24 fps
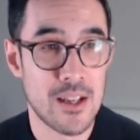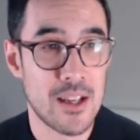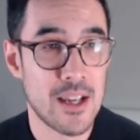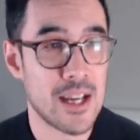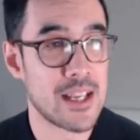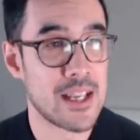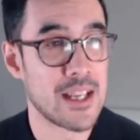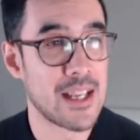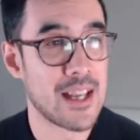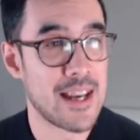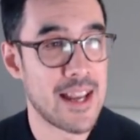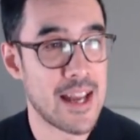in
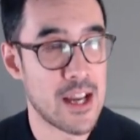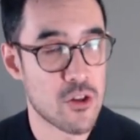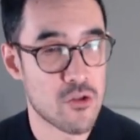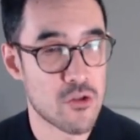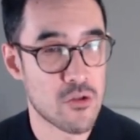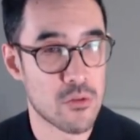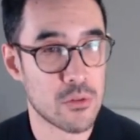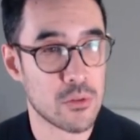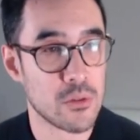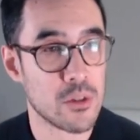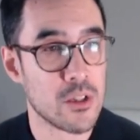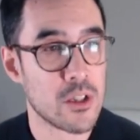the
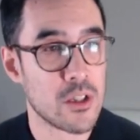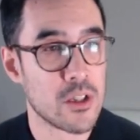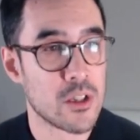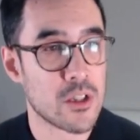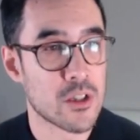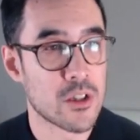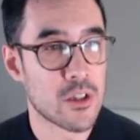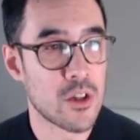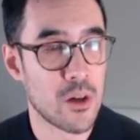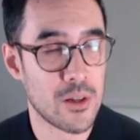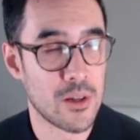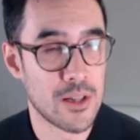Electoral
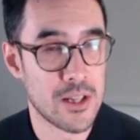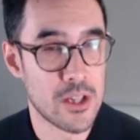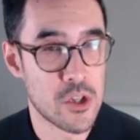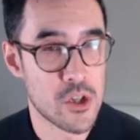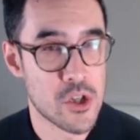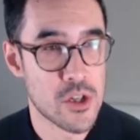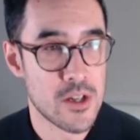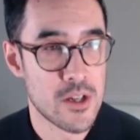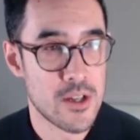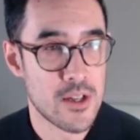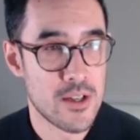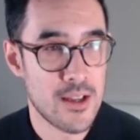
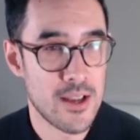College.